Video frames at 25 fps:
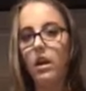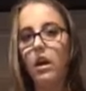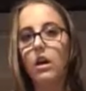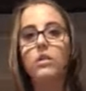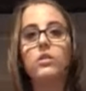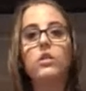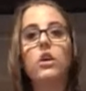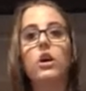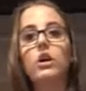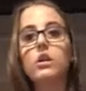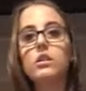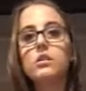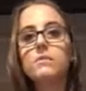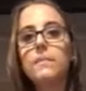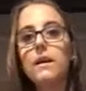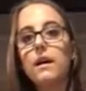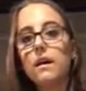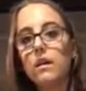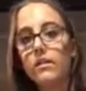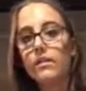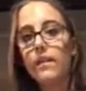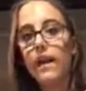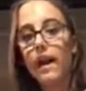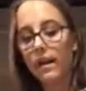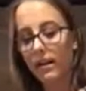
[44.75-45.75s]
A large
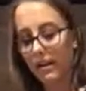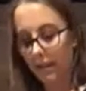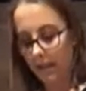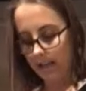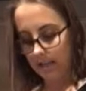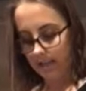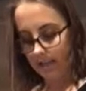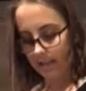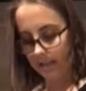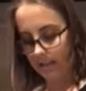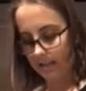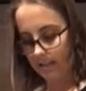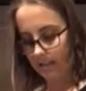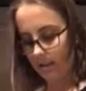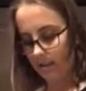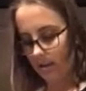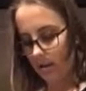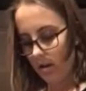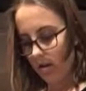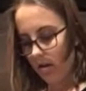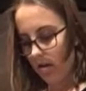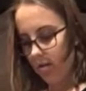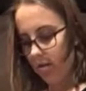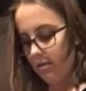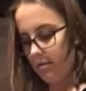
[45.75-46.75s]
amount of adolescents
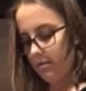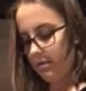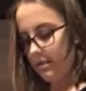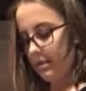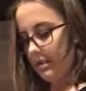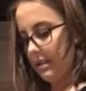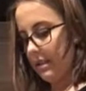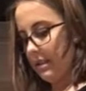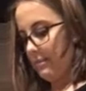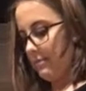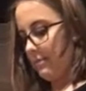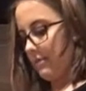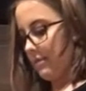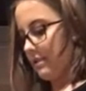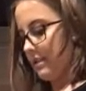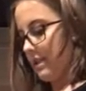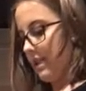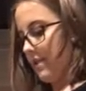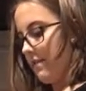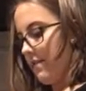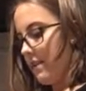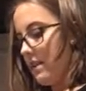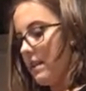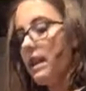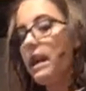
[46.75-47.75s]
are asleep for
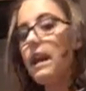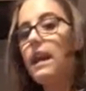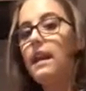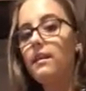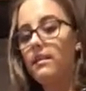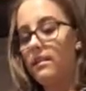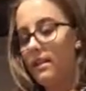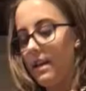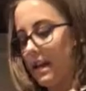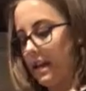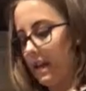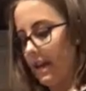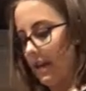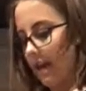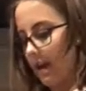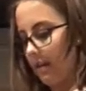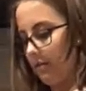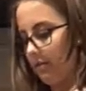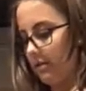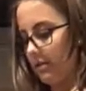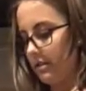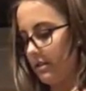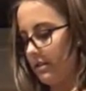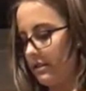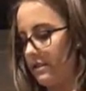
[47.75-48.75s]
7 to 8
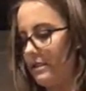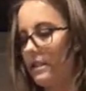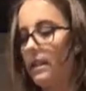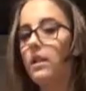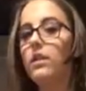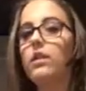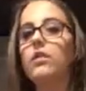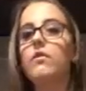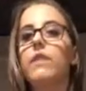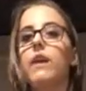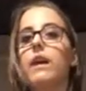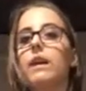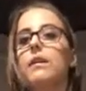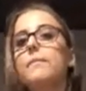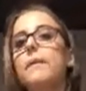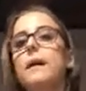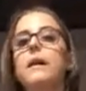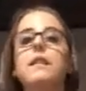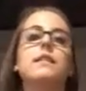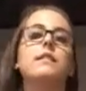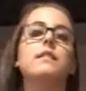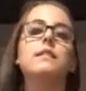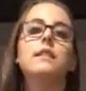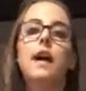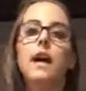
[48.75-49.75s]
hours instead of the
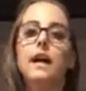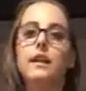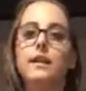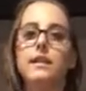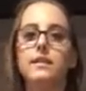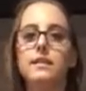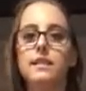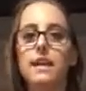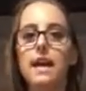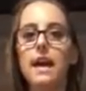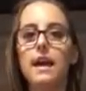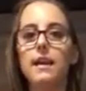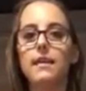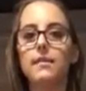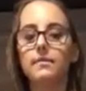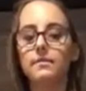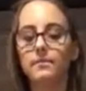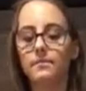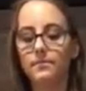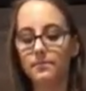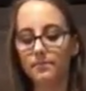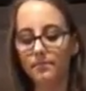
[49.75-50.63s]
recommended 9 to 10.